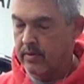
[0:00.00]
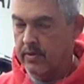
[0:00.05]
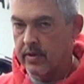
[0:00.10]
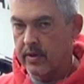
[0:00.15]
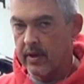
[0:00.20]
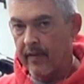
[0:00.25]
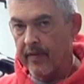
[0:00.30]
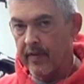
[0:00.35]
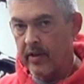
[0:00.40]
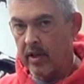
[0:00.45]

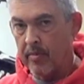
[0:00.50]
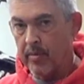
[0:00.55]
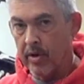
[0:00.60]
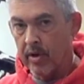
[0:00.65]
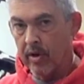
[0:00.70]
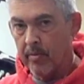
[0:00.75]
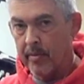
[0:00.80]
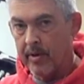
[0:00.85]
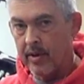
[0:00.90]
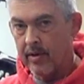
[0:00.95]
70
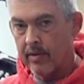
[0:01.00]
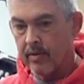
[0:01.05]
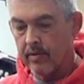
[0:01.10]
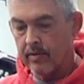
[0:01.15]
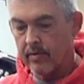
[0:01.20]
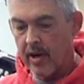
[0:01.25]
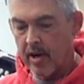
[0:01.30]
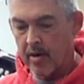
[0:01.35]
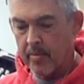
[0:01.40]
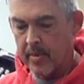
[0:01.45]
millimeter
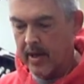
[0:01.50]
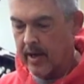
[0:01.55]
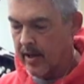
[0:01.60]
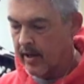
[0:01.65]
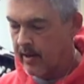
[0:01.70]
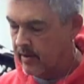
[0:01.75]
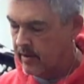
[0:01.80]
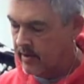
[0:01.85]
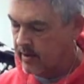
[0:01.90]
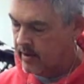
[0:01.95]
throttle body.
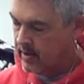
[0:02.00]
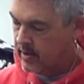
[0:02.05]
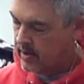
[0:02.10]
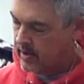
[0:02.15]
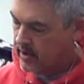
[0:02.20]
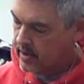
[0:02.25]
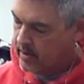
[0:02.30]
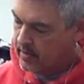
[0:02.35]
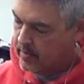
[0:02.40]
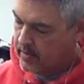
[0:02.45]

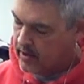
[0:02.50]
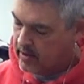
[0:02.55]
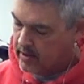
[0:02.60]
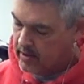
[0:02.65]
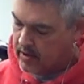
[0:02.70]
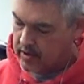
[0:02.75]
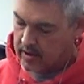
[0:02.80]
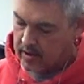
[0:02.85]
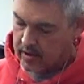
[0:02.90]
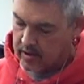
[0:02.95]

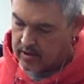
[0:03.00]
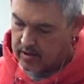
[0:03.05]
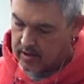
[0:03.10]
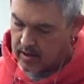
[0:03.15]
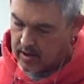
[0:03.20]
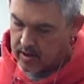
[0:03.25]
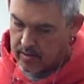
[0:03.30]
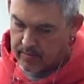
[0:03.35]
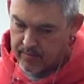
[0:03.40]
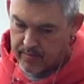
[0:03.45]
It's
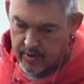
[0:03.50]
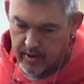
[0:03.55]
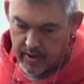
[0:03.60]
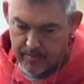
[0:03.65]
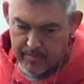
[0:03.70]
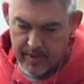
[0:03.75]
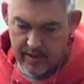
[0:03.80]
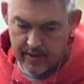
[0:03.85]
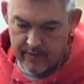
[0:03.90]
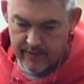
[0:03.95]
pretty
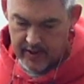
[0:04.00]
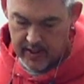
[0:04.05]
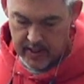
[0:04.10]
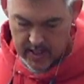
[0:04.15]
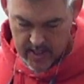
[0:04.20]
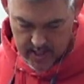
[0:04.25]
beefy.